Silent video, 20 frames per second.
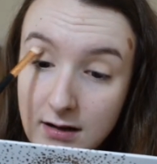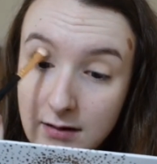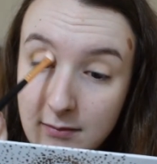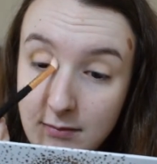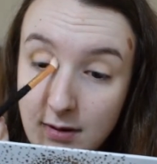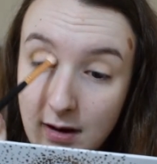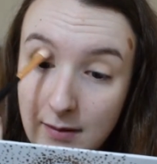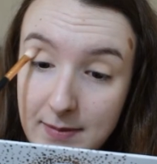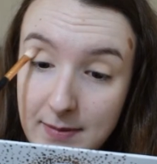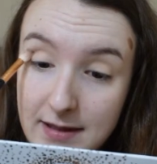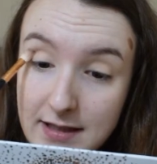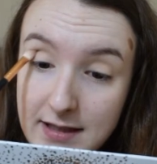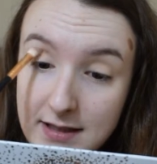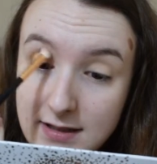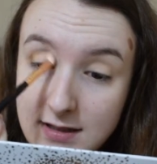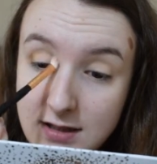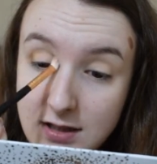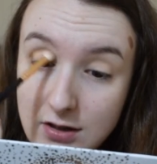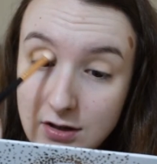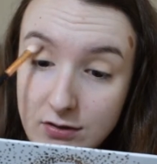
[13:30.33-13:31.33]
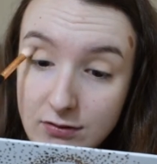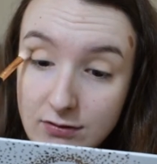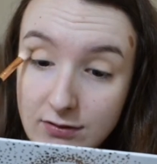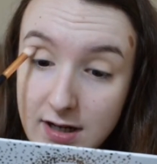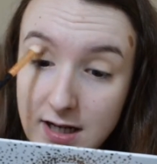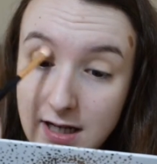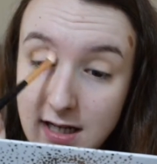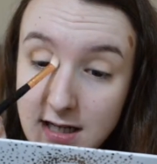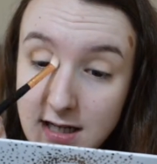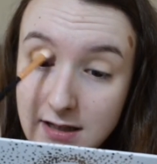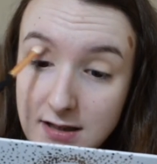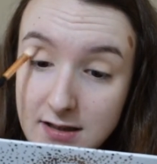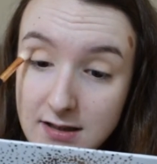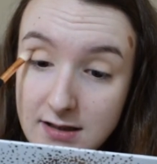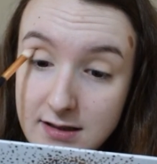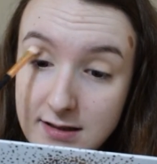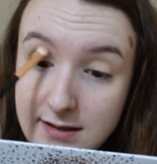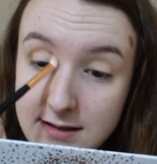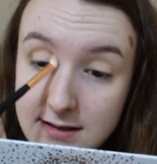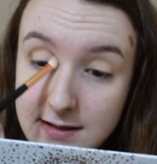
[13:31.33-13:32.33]
pop it into the
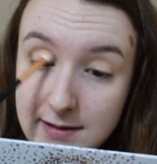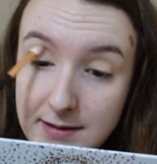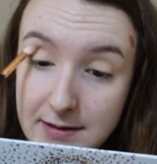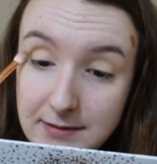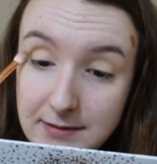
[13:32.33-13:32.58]
crease.